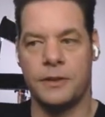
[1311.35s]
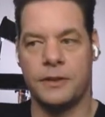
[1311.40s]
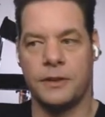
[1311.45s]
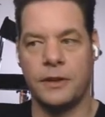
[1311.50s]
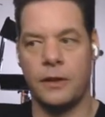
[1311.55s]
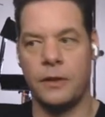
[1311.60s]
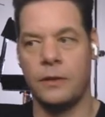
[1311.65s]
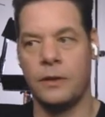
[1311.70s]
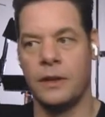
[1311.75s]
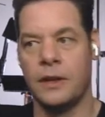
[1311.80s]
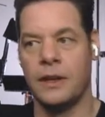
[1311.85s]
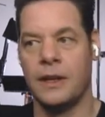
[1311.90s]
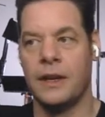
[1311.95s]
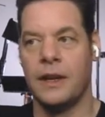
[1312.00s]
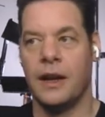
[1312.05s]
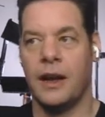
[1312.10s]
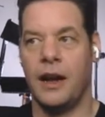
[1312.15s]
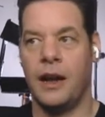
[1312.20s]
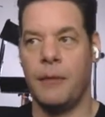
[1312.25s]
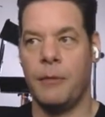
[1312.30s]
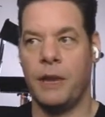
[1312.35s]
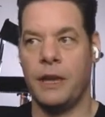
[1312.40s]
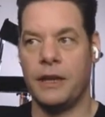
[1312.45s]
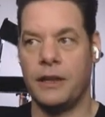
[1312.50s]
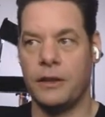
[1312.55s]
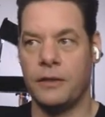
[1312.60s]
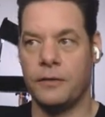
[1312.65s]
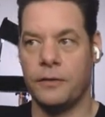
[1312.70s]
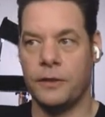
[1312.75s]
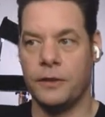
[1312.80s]
So I might
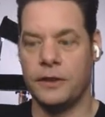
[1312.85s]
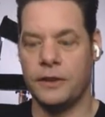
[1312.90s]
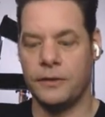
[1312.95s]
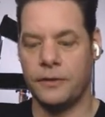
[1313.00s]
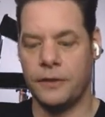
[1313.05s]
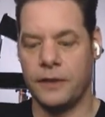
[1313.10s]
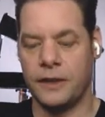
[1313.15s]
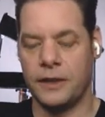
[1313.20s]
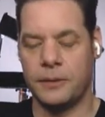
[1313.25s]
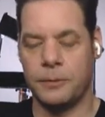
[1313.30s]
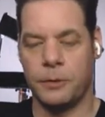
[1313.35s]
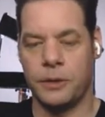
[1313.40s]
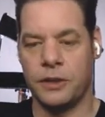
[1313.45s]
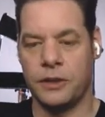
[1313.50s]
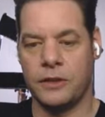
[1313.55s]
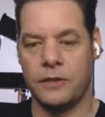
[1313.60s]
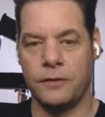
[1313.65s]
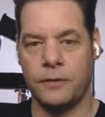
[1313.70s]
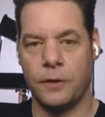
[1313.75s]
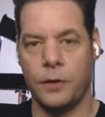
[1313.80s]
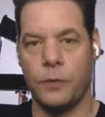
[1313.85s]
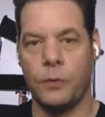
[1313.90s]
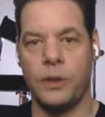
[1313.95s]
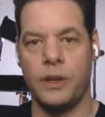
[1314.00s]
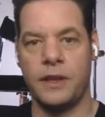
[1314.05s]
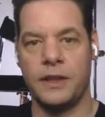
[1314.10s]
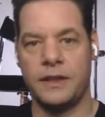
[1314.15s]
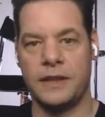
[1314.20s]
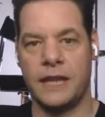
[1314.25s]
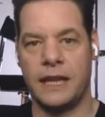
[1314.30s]
go for a different expression for a
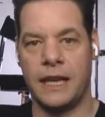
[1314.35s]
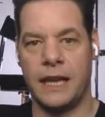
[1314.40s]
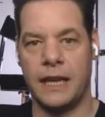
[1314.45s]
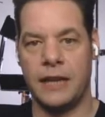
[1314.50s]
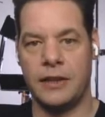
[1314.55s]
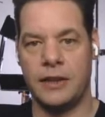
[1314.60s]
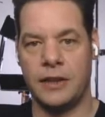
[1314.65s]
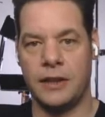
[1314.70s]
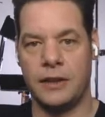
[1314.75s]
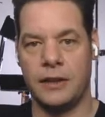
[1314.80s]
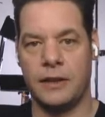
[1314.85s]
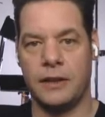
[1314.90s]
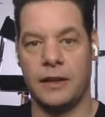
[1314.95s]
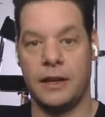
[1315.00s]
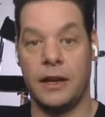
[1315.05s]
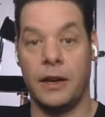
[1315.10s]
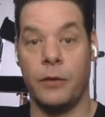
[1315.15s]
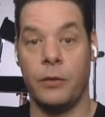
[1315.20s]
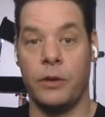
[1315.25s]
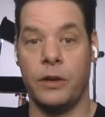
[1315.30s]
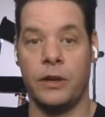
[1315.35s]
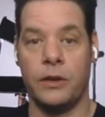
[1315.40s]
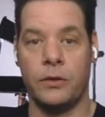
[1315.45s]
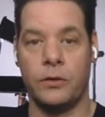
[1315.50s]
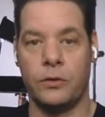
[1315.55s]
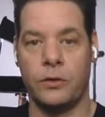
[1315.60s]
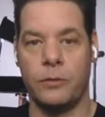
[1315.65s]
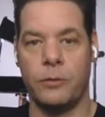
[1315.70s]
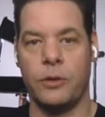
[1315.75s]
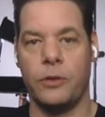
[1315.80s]
real estate agent than I would a
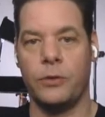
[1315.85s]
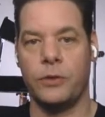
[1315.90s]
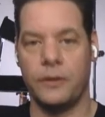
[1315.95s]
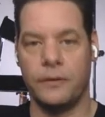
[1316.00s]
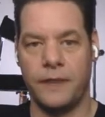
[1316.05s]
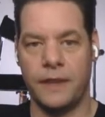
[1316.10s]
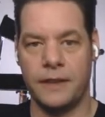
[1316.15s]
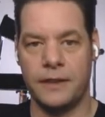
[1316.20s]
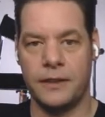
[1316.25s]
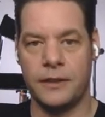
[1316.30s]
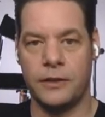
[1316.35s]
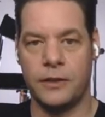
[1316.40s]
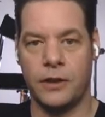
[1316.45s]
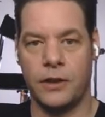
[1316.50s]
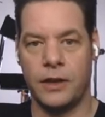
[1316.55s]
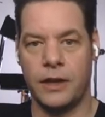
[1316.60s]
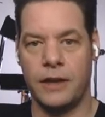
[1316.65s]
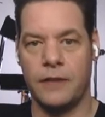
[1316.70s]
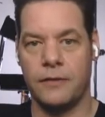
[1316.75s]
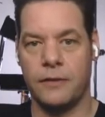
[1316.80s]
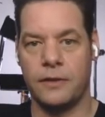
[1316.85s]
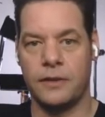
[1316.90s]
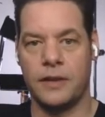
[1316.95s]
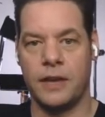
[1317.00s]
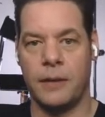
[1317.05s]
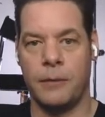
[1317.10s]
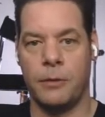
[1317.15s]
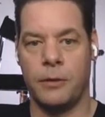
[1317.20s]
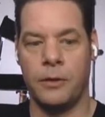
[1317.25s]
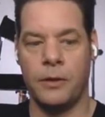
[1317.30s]
criminal defense attorney, for
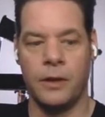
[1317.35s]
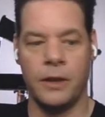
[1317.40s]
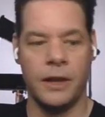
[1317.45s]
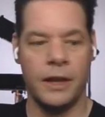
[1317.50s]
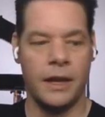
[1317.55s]
example.